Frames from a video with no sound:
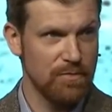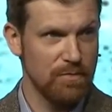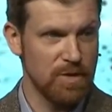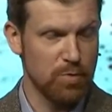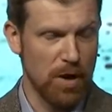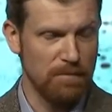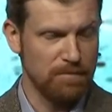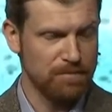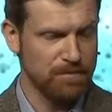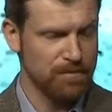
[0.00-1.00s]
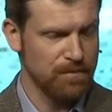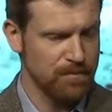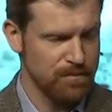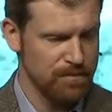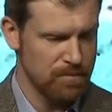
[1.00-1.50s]
Let's pray.
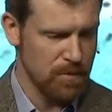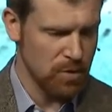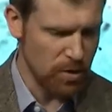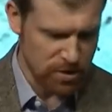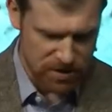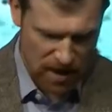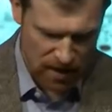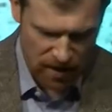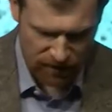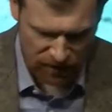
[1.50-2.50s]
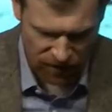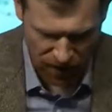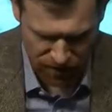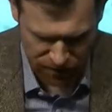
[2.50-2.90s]
Gracious God and Heavenly Father,